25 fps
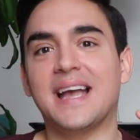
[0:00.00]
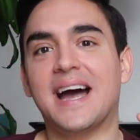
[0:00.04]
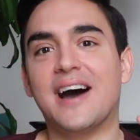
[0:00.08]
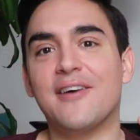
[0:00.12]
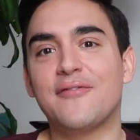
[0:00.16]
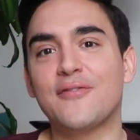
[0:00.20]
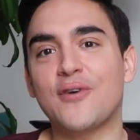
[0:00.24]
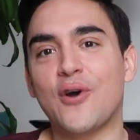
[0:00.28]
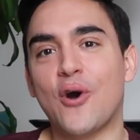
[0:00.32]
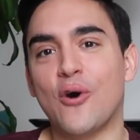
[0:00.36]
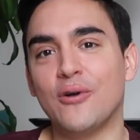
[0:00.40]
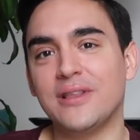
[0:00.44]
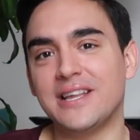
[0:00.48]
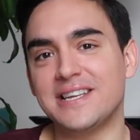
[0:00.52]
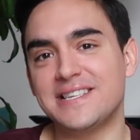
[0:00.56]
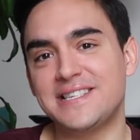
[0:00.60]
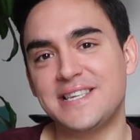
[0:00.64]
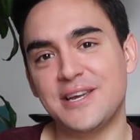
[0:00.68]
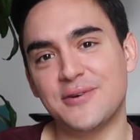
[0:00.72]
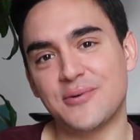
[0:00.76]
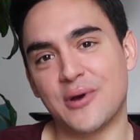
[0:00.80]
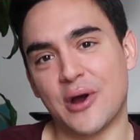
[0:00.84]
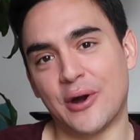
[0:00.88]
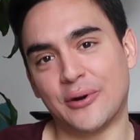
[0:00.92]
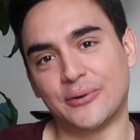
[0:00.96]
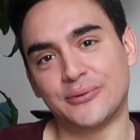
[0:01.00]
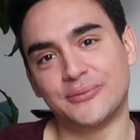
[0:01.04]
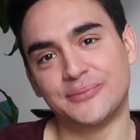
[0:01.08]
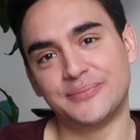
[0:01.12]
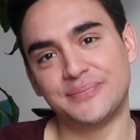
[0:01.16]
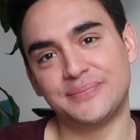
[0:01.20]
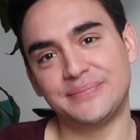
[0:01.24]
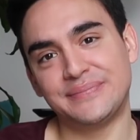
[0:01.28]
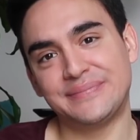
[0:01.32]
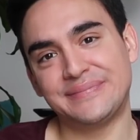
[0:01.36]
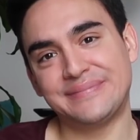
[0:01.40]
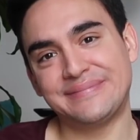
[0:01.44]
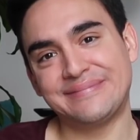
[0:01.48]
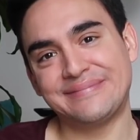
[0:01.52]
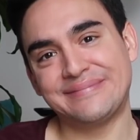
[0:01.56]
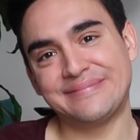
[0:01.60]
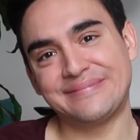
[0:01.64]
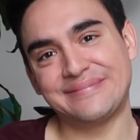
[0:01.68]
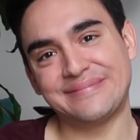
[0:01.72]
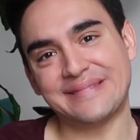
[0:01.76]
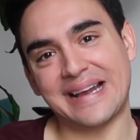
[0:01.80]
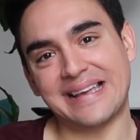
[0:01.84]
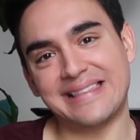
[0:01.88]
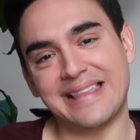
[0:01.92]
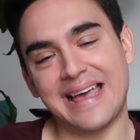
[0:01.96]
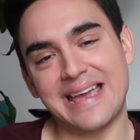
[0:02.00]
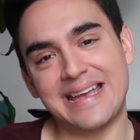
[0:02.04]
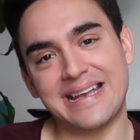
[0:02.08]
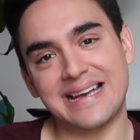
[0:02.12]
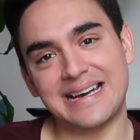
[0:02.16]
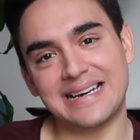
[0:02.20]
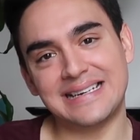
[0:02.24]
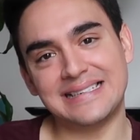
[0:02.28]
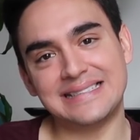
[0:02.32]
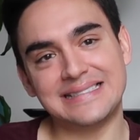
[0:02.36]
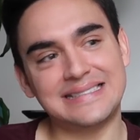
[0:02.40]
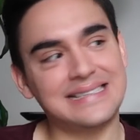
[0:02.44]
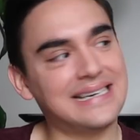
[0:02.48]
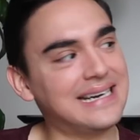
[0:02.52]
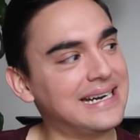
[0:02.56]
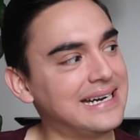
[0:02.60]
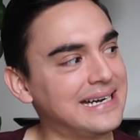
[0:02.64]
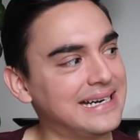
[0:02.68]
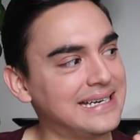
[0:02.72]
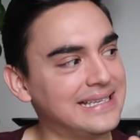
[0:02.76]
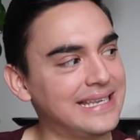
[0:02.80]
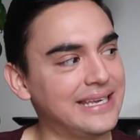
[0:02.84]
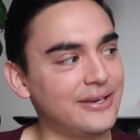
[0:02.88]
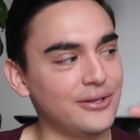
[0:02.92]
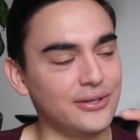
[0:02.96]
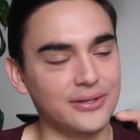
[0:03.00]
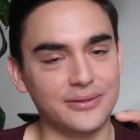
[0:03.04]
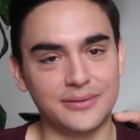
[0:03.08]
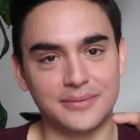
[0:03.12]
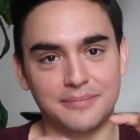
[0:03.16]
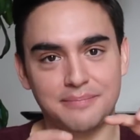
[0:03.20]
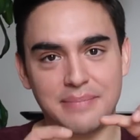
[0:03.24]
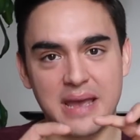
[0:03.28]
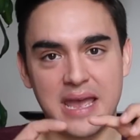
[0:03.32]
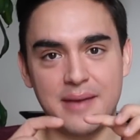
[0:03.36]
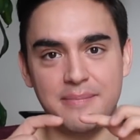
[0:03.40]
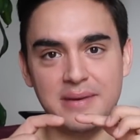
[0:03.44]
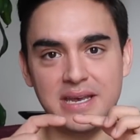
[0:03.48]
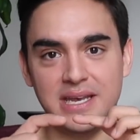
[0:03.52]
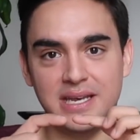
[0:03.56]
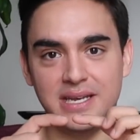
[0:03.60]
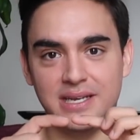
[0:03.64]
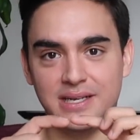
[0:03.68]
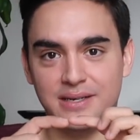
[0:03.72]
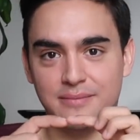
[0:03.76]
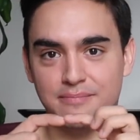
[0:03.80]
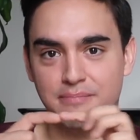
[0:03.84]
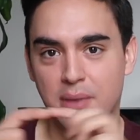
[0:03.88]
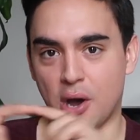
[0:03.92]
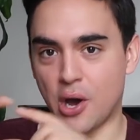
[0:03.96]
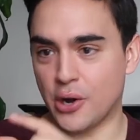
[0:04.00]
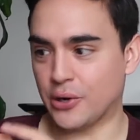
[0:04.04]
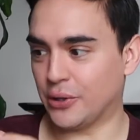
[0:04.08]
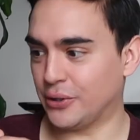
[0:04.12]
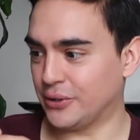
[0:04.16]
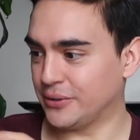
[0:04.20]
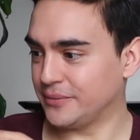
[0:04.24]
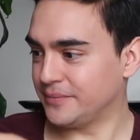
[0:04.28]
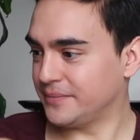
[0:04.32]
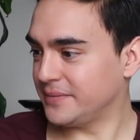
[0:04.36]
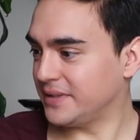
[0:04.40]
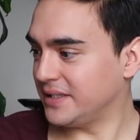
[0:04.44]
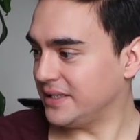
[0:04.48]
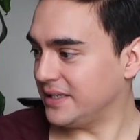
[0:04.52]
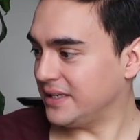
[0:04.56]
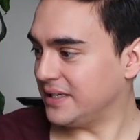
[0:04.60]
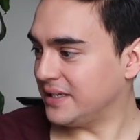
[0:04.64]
of cola zero, like a little baby bottle.